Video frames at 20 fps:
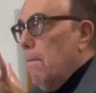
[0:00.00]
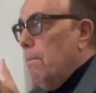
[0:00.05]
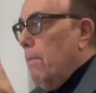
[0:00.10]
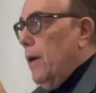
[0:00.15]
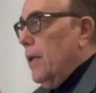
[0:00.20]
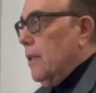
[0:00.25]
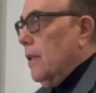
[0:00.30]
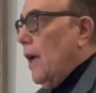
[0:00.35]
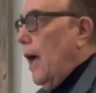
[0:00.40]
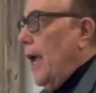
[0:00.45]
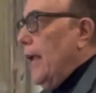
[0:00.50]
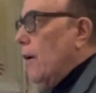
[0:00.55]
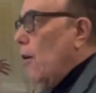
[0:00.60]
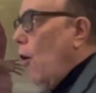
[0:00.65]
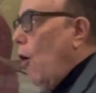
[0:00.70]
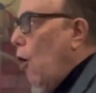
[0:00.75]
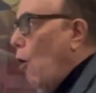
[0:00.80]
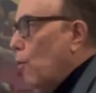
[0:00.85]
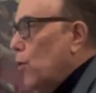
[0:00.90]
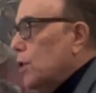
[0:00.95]
But I
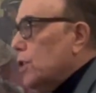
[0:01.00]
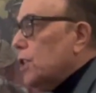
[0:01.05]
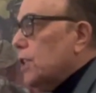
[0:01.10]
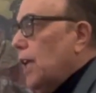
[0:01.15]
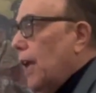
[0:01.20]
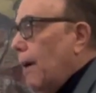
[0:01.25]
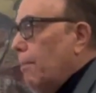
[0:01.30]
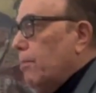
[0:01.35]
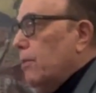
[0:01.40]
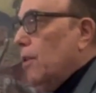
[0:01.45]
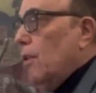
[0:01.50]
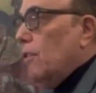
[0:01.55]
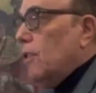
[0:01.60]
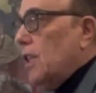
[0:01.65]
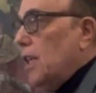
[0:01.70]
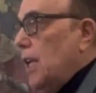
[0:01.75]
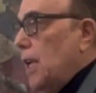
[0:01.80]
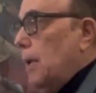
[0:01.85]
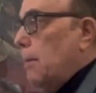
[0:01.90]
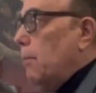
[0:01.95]
always kept the
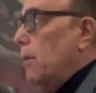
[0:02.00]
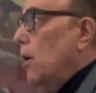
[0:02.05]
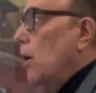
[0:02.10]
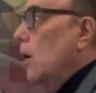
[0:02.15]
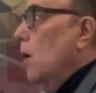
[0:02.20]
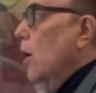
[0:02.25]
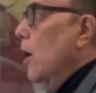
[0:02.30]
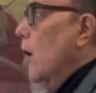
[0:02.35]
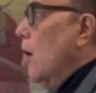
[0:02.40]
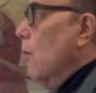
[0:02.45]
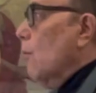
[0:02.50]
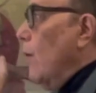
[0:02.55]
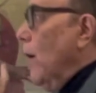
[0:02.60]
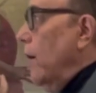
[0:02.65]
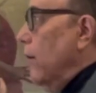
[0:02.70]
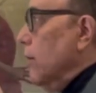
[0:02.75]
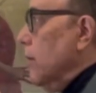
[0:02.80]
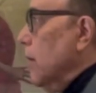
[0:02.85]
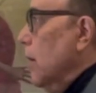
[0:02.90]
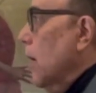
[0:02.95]
theme
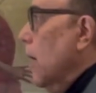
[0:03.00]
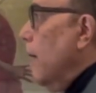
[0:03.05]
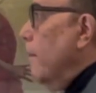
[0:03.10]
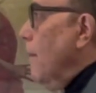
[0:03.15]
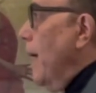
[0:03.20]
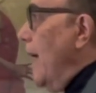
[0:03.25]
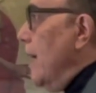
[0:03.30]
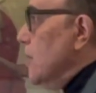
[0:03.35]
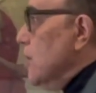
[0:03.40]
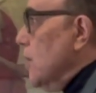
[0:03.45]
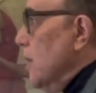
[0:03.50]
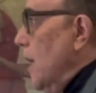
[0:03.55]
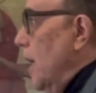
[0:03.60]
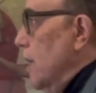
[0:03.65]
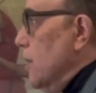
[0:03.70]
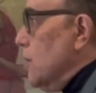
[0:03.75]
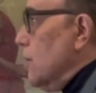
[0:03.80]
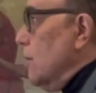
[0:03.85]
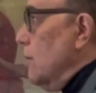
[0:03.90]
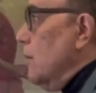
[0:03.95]
around
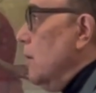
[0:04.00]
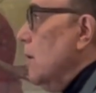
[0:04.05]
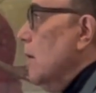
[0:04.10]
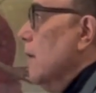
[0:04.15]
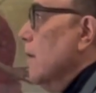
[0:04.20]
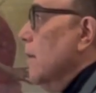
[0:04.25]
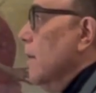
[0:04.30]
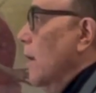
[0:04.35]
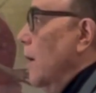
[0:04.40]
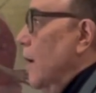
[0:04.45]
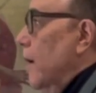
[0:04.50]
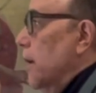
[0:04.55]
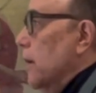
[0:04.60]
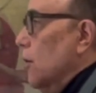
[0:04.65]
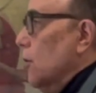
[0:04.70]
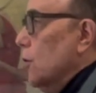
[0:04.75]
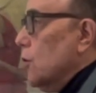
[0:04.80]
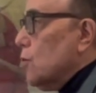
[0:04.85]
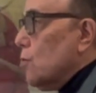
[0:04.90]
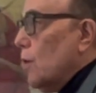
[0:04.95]
imagination,
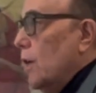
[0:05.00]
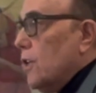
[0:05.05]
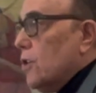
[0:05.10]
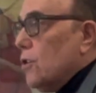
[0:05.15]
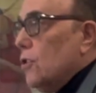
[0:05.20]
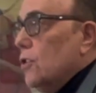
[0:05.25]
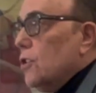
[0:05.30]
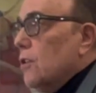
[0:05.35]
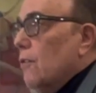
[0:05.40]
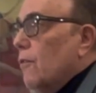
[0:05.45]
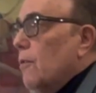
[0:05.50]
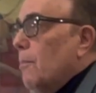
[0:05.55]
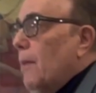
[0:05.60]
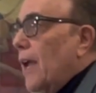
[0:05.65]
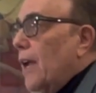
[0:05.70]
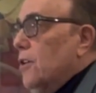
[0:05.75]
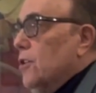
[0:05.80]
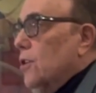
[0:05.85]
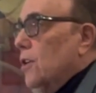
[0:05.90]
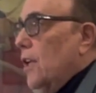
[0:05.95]
illustrations of
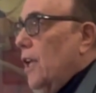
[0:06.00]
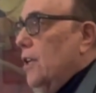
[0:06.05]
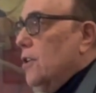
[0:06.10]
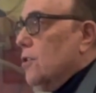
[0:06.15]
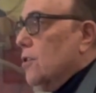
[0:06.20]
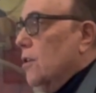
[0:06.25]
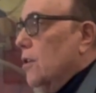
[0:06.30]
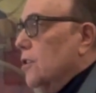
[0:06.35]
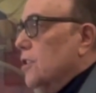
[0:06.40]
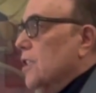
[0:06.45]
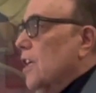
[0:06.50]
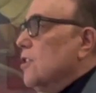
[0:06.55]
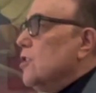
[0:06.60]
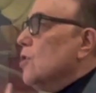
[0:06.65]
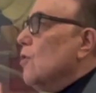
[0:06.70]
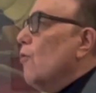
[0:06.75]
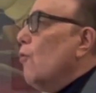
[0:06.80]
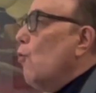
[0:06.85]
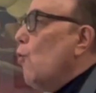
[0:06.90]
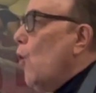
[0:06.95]
imagination, a sense
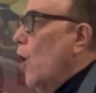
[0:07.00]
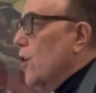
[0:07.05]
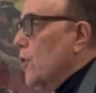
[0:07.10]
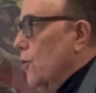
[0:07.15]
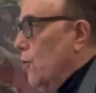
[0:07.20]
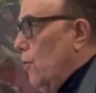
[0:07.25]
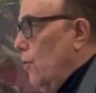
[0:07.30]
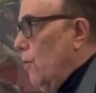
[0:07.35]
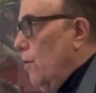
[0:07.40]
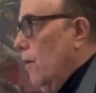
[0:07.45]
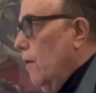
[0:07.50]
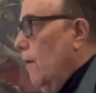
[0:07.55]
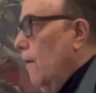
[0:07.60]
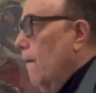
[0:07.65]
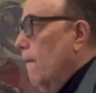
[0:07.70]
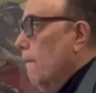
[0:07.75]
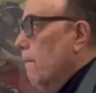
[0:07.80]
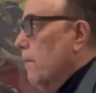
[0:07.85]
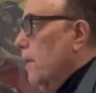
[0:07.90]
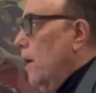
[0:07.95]
of wonder
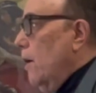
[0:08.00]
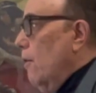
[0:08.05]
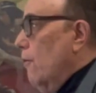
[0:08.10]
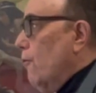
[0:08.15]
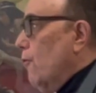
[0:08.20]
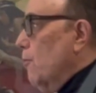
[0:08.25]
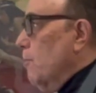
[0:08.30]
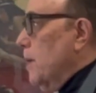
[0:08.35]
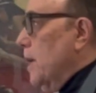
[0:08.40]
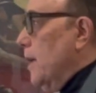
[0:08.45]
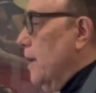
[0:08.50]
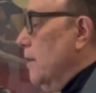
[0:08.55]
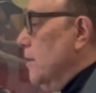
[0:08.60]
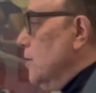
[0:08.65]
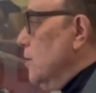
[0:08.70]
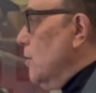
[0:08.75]
for me.